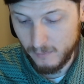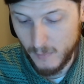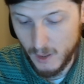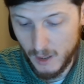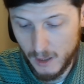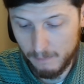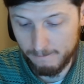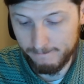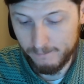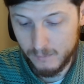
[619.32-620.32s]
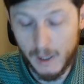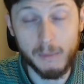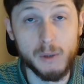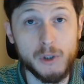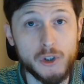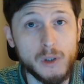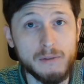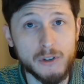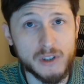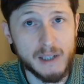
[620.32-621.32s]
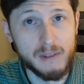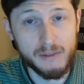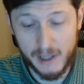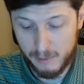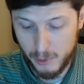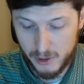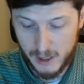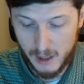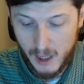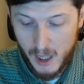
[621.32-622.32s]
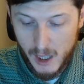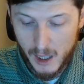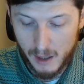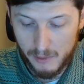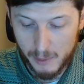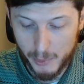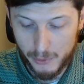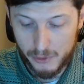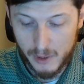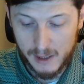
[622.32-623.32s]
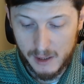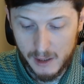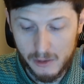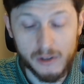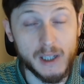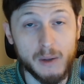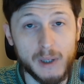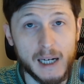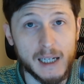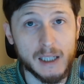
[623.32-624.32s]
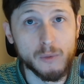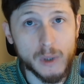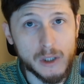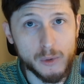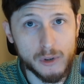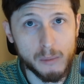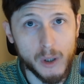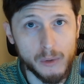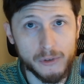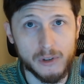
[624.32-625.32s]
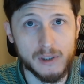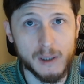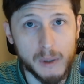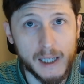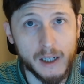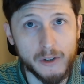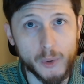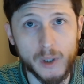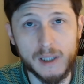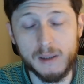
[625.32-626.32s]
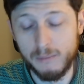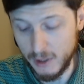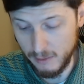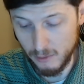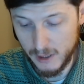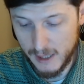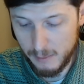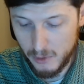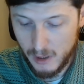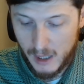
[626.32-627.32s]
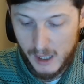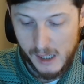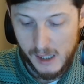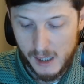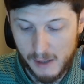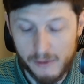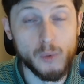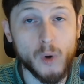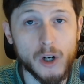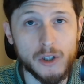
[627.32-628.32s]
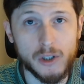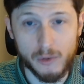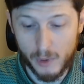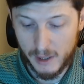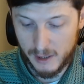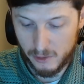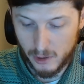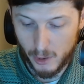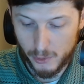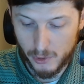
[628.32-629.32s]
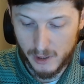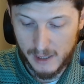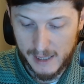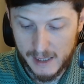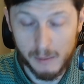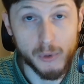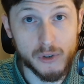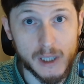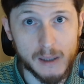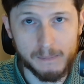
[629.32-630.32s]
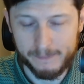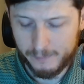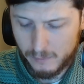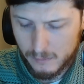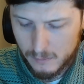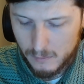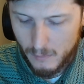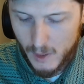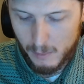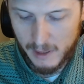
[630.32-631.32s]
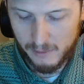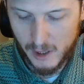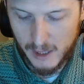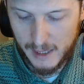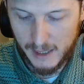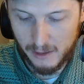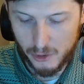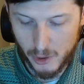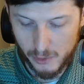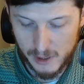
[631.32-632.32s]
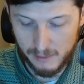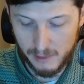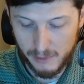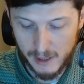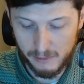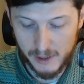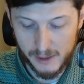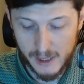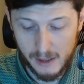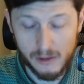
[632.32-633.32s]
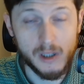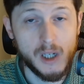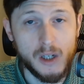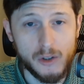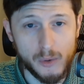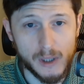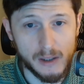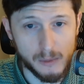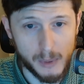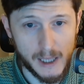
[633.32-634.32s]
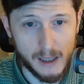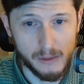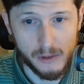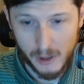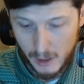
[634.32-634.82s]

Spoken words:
I'm going to be shooting for 75% of the proof strength here, so that way I can reuse the bolts because I plan on torquing them several times. If you weren't, you could run this closer to 90%, but I've gone ahead and chose 75 for this test, 2,000 pounds.